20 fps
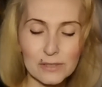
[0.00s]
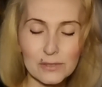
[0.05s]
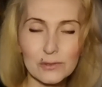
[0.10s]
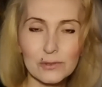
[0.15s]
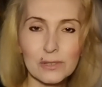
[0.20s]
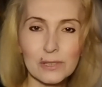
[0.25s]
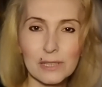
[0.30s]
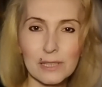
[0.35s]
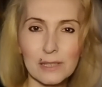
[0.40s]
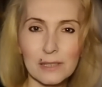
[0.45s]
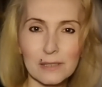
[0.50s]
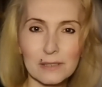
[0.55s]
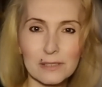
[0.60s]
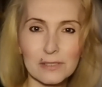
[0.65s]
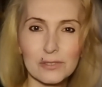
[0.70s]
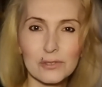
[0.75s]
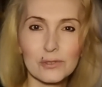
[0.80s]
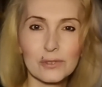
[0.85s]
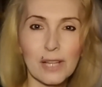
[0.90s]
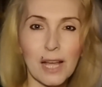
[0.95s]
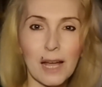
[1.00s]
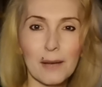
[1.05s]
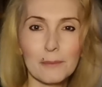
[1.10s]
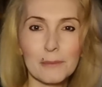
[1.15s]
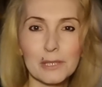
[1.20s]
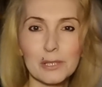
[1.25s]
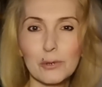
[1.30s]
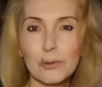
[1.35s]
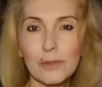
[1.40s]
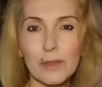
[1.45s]

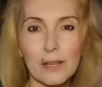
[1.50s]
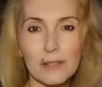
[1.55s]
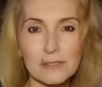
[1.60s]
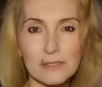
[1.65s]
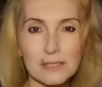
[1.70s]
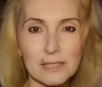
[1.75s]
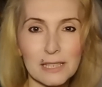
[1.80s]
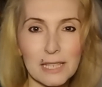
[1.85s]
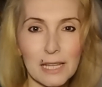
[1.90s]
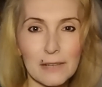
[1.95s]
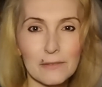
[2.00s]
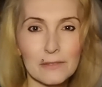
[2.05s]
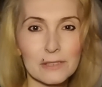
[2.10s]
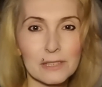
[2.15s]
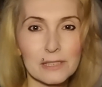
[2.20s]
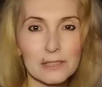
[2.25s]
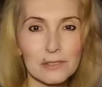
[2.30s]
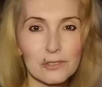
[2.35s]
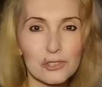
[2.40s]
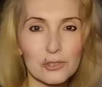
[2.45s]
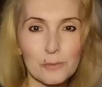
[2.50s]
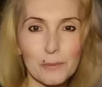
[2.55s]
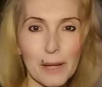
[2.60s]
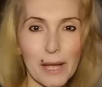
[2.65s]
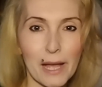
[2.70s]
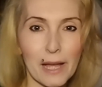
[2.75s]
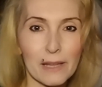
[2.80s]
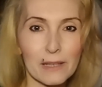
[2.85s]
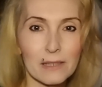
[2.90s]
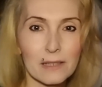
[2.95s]
tsunami 2011 in
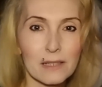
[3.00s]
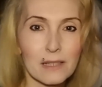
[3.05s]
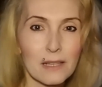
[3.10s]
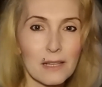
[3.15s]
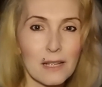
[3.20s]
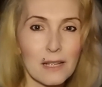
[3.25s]
Japan.